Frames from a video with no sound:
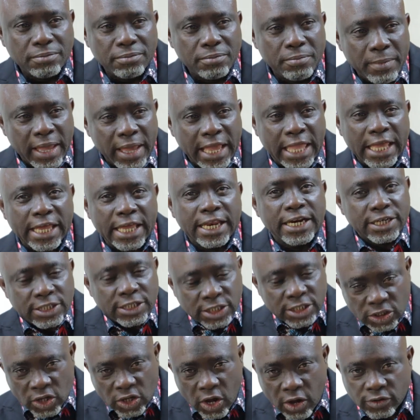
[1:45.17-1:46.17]
making
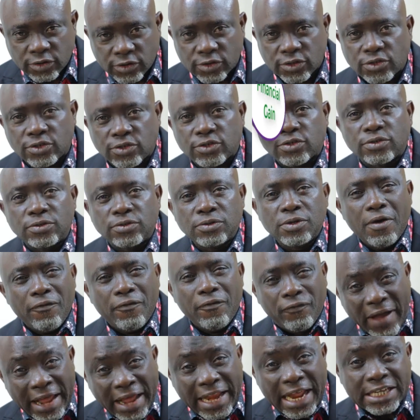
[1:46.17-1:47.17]
returns,
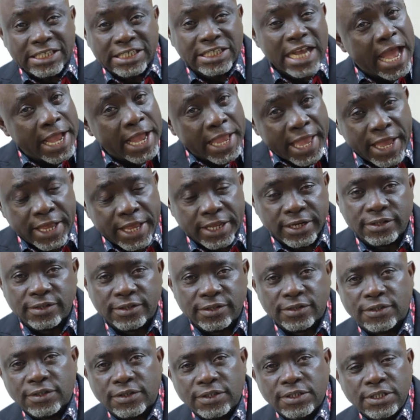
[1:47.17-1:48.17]
financial
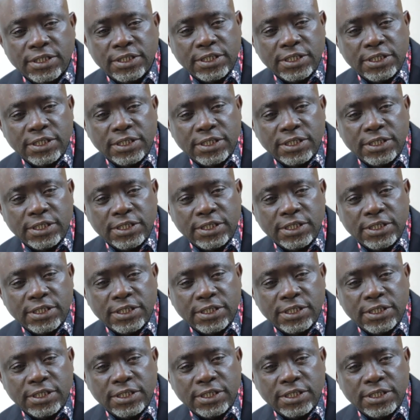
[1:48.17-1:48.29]
gains.